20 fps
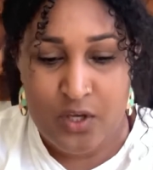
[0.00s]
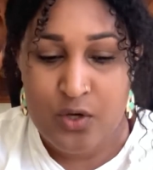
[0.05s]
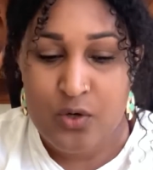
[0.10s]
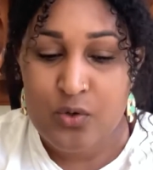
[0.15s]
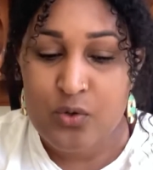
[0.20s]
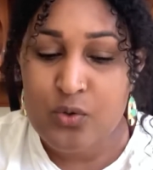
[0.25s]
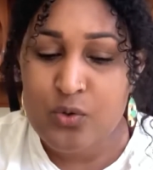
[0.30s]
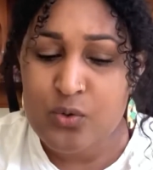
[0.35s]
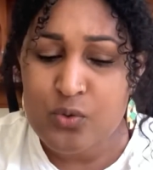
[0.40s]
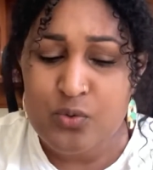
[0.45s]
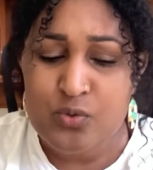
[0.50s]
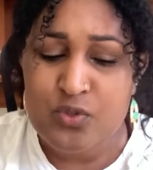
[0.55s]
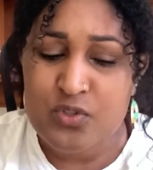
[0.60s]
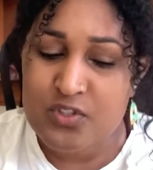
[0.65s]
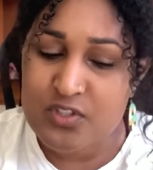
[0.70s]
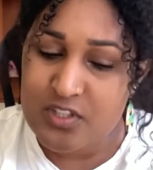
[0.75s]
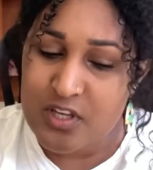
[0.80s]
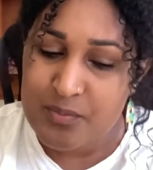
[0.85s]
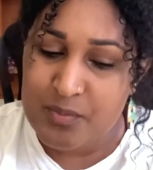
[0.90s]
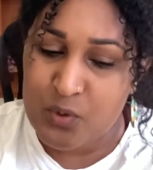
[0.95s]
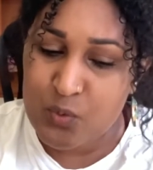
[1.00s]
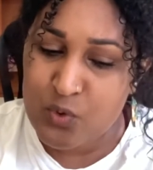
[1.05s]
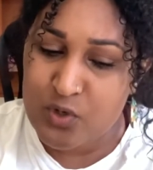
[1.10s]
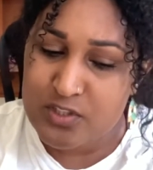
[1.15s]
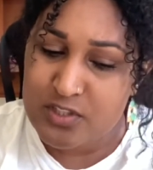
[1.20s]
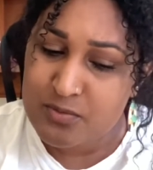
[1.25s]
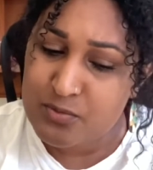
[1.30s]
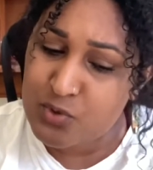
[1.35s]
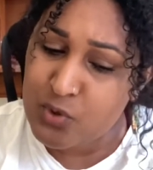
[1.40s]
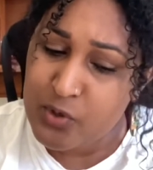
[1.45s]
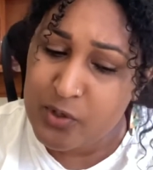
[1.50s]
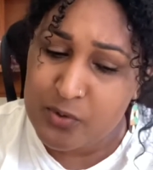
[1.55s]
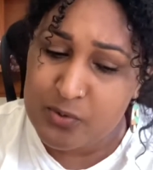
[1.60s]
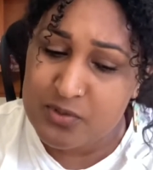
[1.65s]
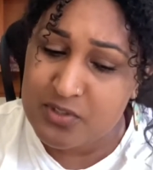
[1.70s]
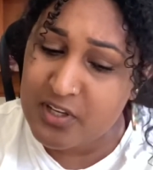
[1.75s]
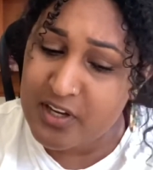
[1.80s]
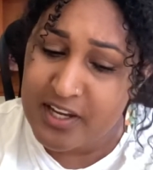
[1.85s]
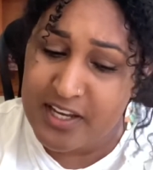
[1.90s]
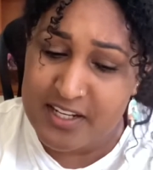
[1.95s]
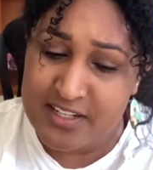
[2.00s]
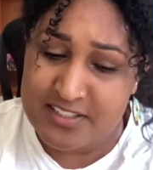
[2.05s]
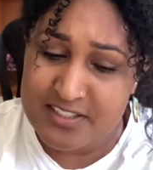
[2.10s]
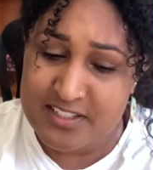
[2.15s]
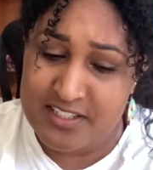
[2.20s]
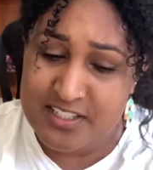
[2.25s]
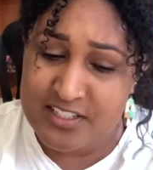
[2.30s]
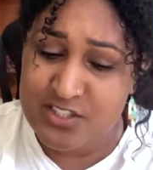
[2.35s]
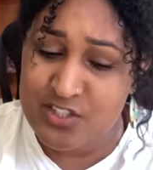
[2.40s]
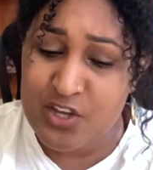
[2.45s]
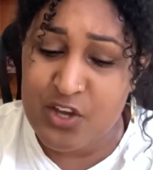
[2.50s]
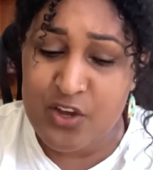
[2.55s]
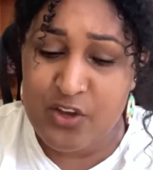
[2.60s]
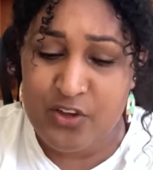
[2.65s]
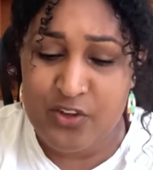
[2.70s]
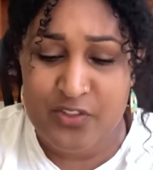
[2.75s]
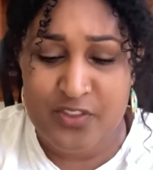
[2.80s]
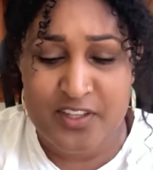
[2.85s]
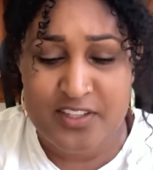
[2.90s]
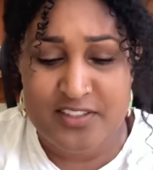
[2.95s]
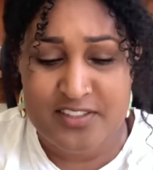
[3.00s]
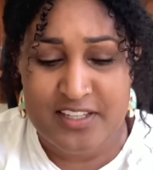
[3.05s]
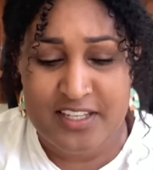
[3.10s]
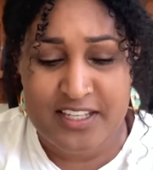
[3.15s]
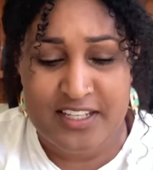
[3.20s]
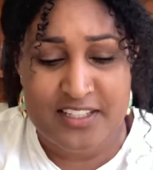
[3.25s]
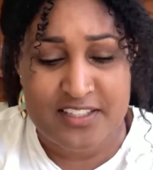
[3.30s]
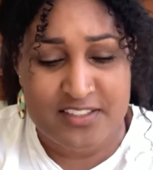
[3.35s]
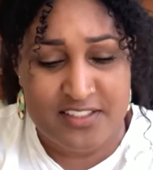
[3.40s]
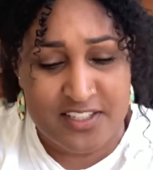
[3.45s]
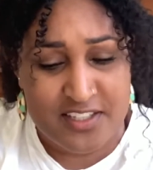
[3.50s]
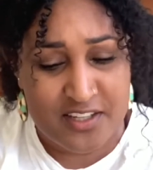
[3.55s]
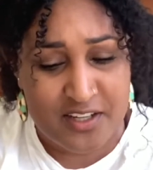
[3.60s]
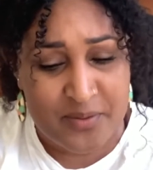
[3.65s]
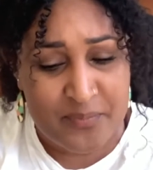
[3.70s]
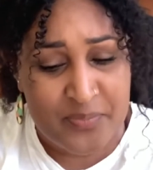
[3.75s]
All summer wasps toil tirelessly to earn their daily dinner,